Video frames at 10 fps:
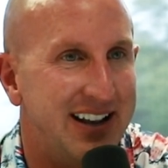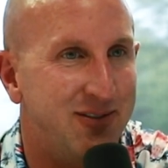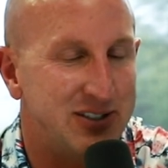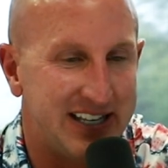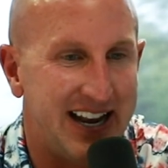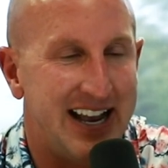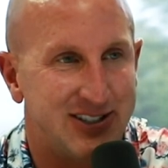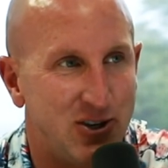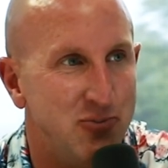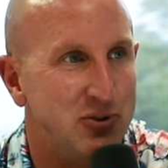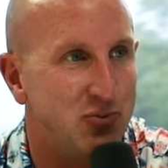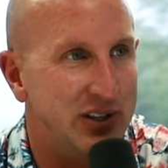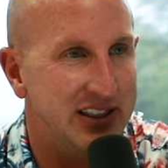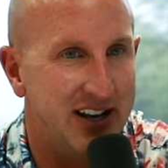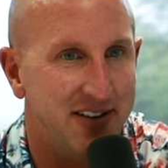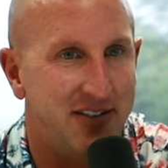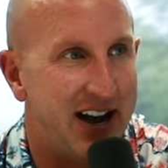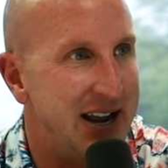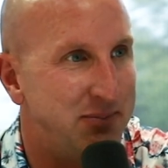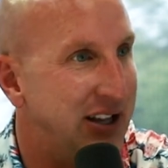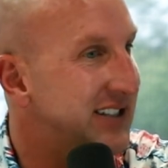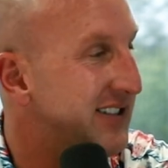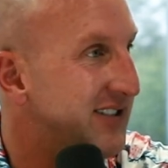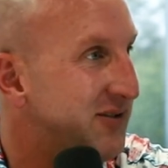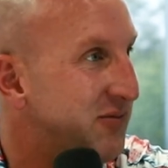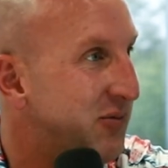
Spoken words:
once again, as humans, we love high places.